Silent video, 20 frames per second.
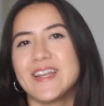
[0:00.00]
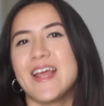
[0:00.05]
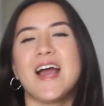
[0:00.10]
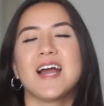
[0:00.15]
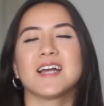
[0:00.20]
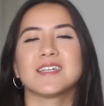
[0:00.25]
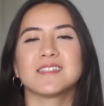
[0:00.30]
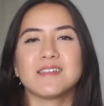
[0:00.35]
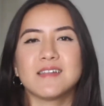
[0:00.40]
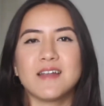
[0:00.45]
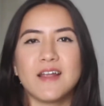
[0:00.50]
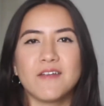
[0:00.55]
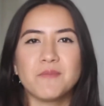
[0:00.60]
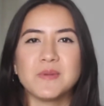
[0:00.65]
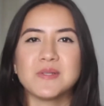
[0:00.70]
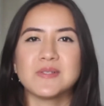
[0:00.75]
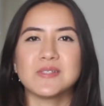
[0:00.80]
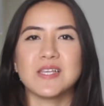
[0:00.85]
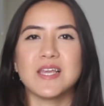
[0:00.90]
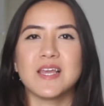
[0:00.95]
hacks that I've
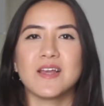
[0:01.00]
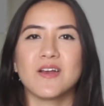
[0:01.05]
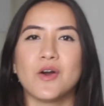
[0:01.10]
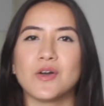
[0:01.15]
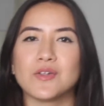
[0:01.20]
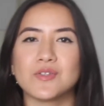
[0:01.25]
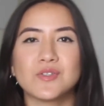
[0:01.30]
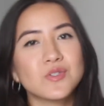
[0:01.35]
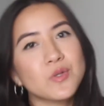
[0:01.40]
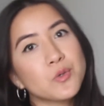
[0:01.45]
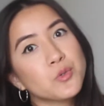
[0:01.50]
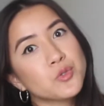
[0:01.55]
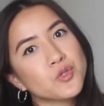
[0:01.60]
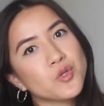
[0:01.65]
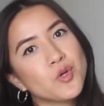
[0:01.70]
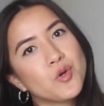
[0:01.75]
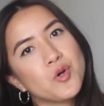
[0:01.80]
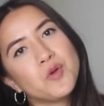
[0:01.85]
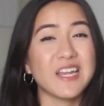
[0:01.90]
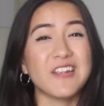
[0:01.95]
been seeing on social.